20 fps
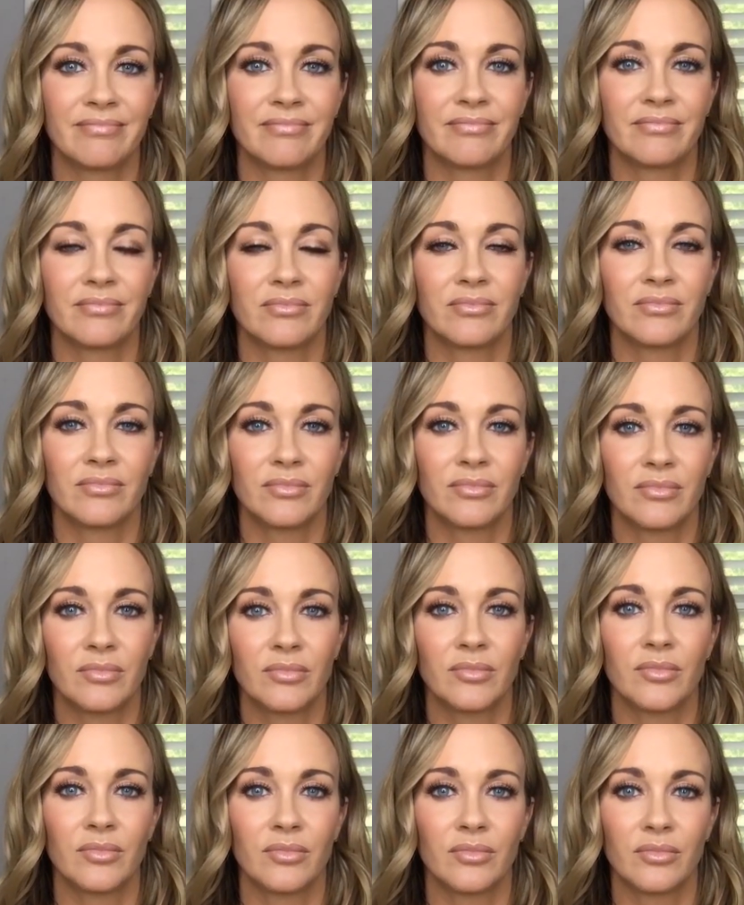
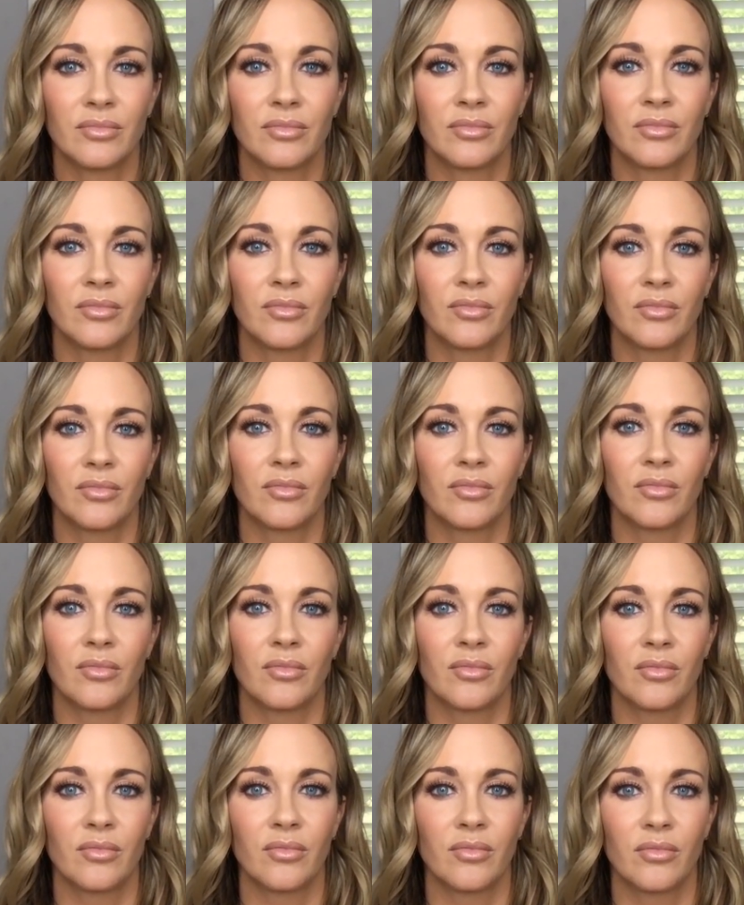
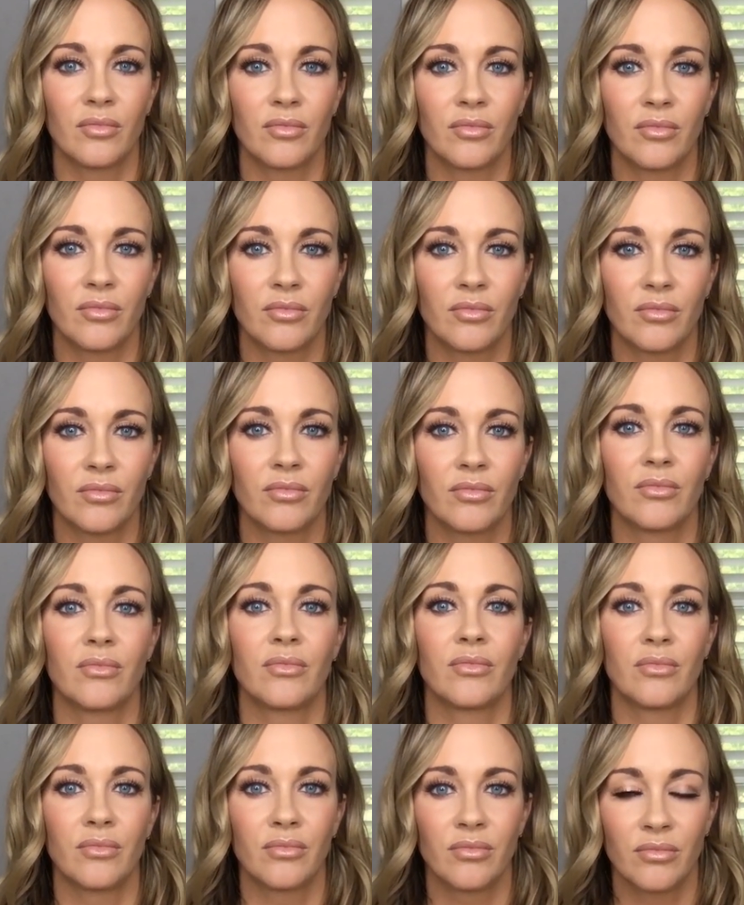
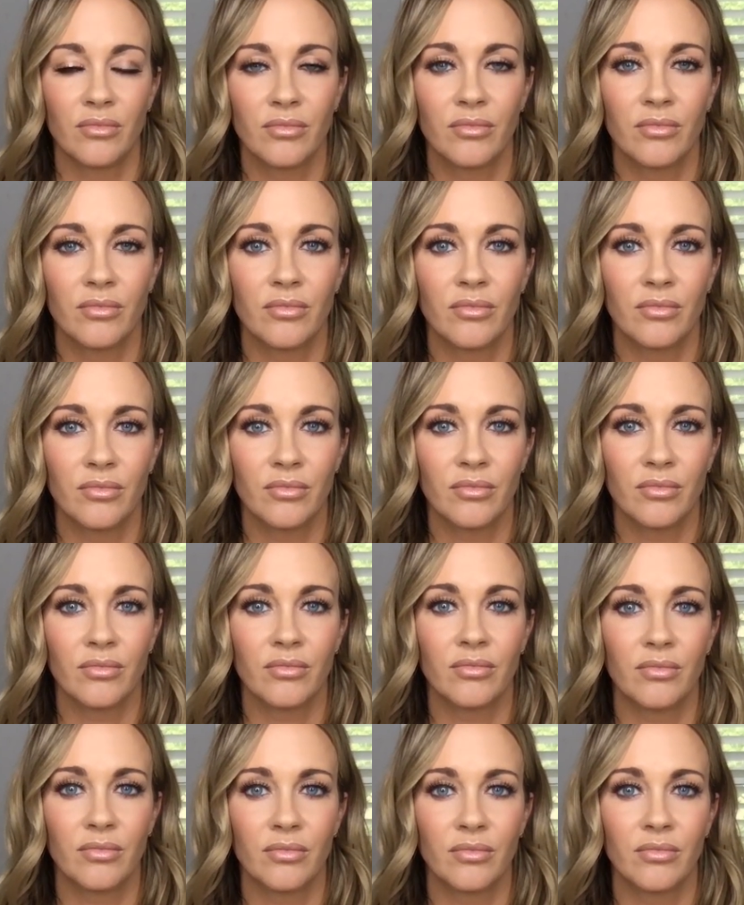
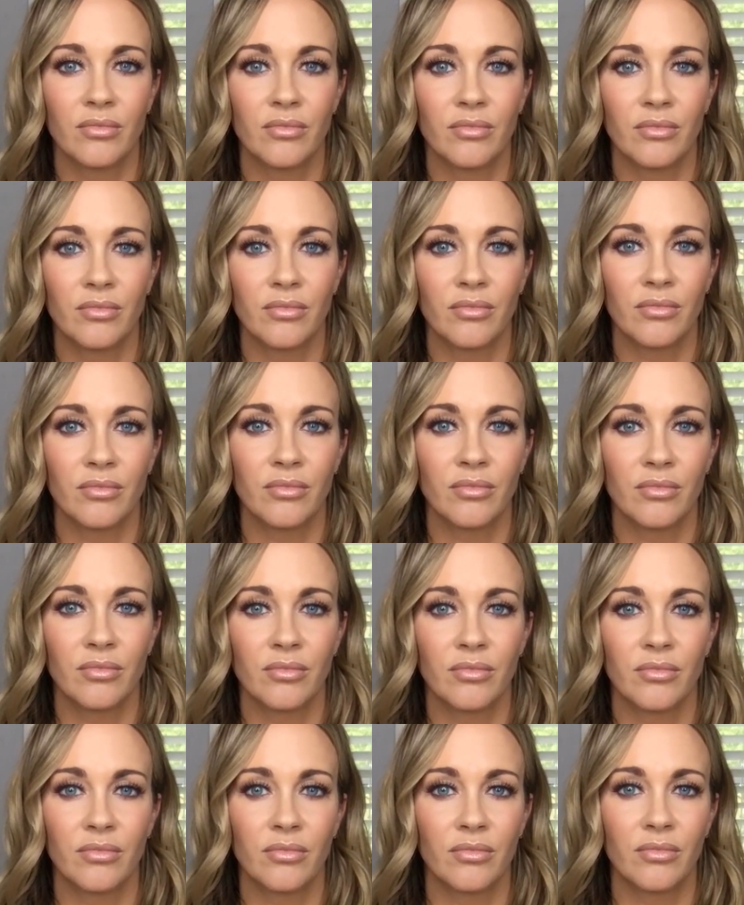
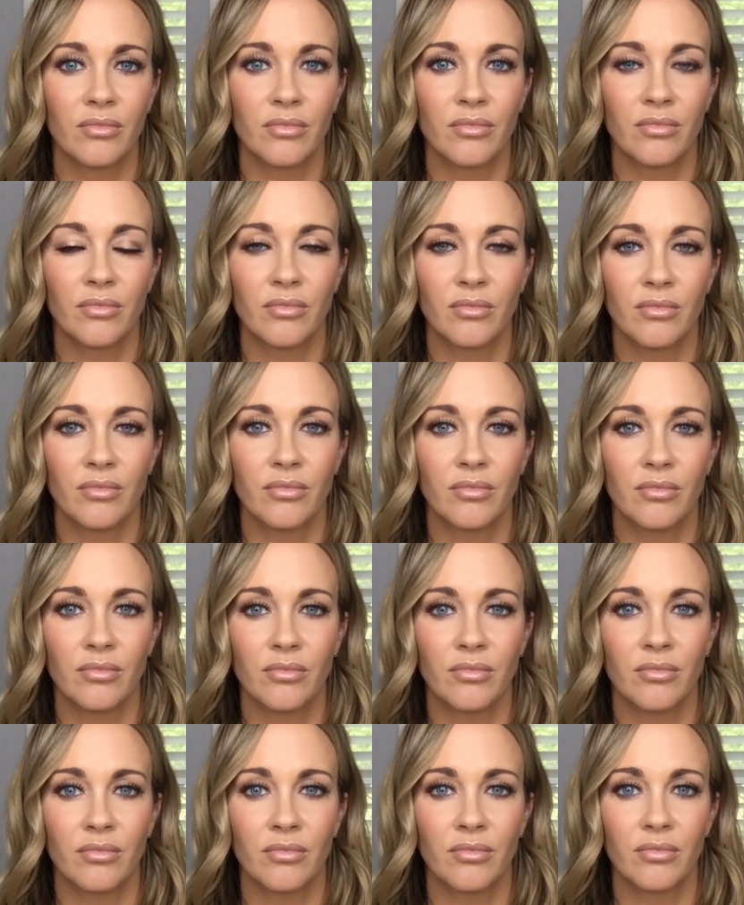
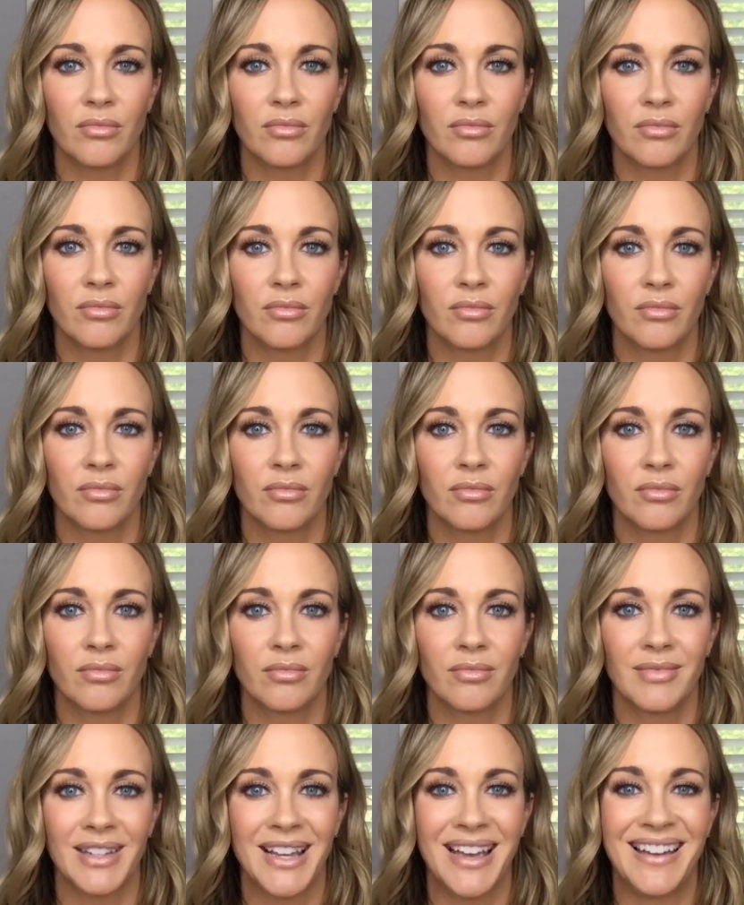
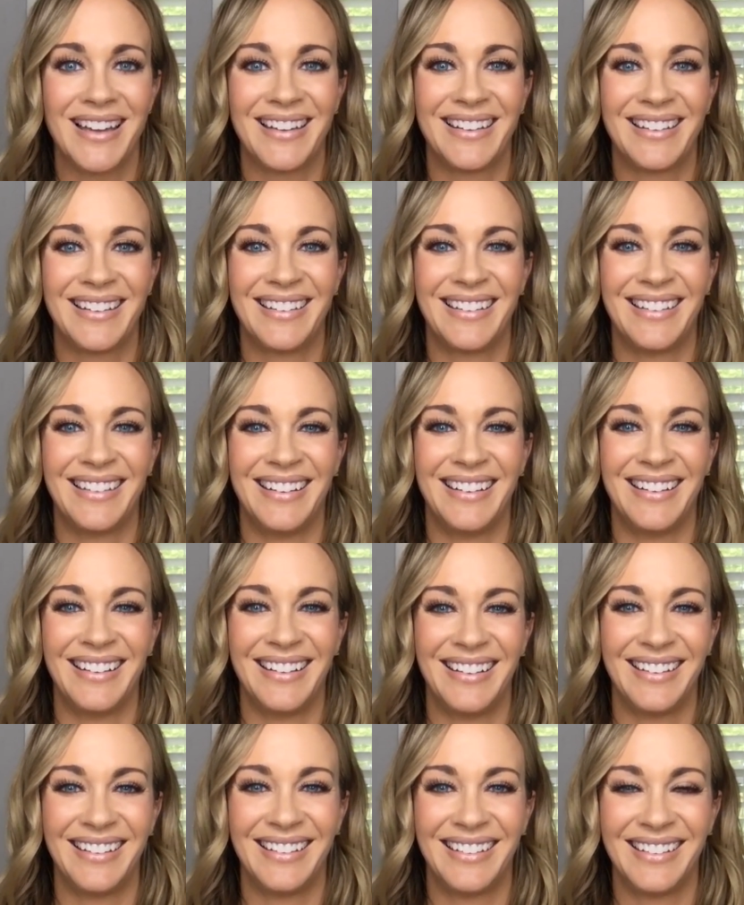No words are spoken by the person on screen.